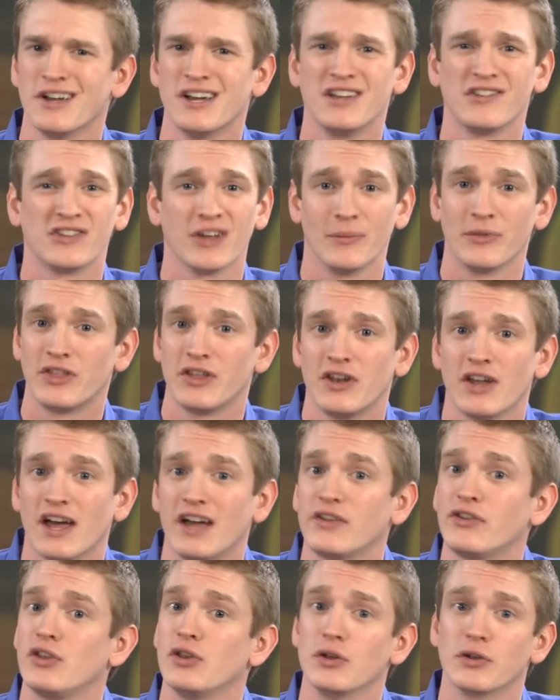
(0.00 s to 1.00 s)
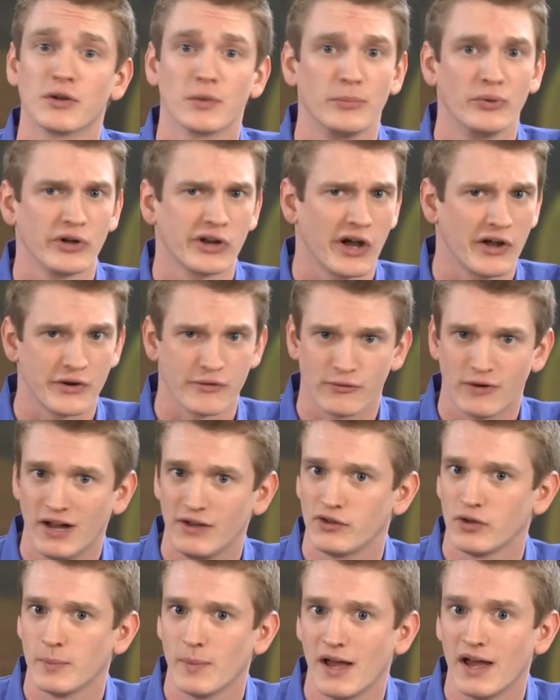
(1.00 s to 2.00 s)
something nice that you can put on a
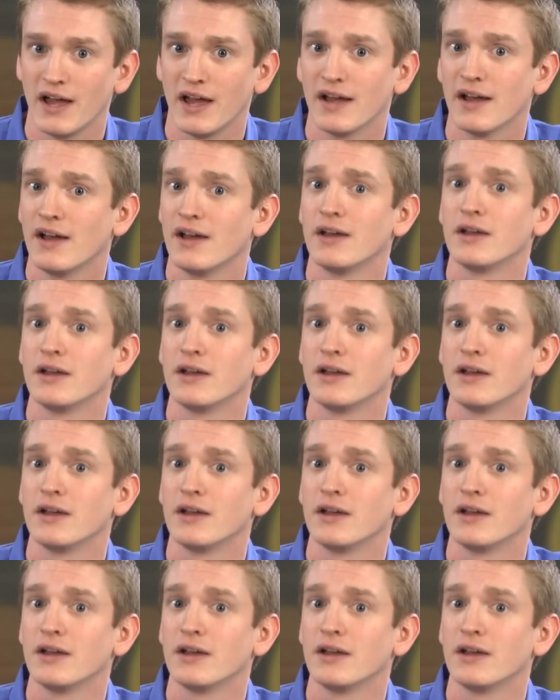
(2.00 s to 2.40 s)
resume,